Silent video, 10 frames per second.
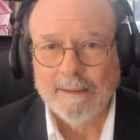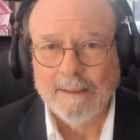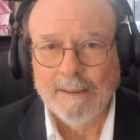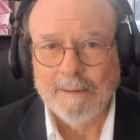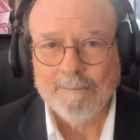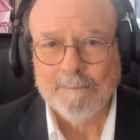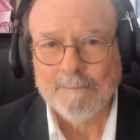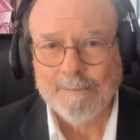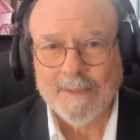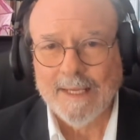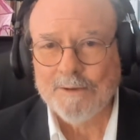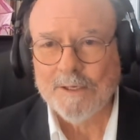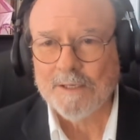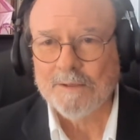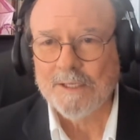As
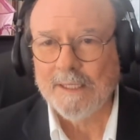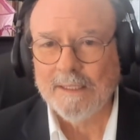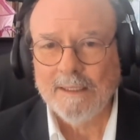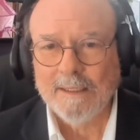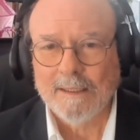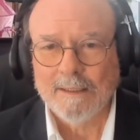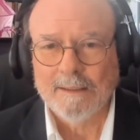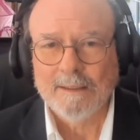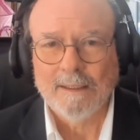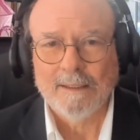you can see, I